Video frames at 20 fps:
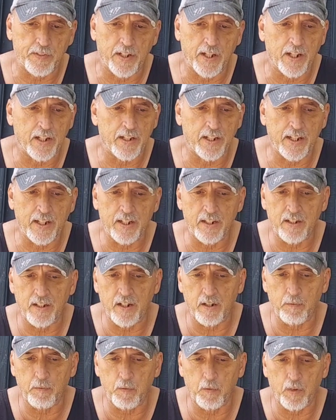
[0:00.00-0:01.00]
And he ended
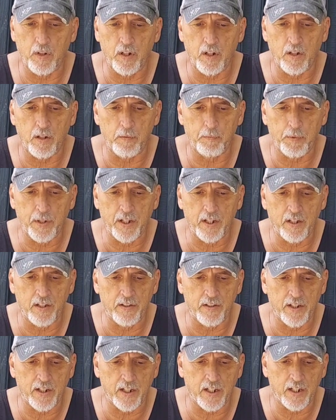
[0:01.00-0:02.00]
up
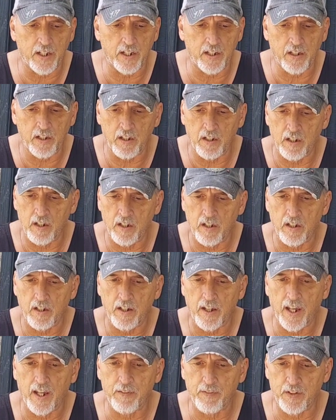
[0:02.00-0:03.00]
being the
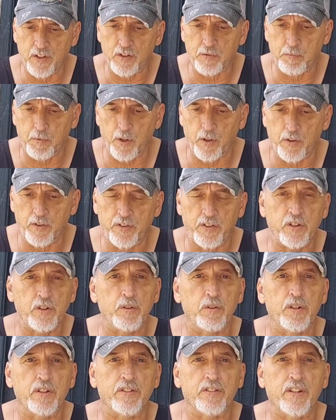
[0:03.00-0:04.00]
heaviest bird
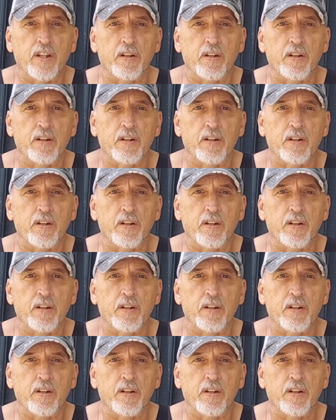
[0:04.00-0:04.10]
too at